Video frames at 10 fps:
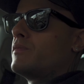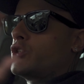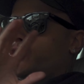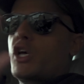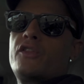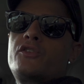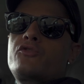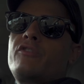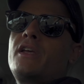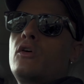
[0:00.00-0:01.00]
just turn the
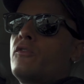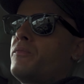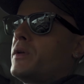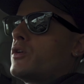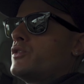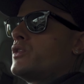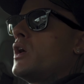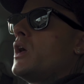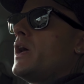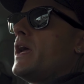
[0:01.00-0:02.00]
screen off, because
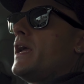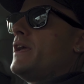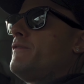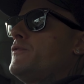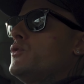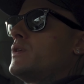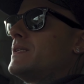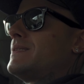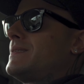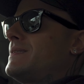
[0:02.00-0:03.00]
if you
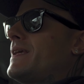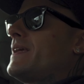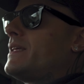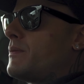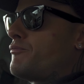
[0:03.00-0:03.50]
can see the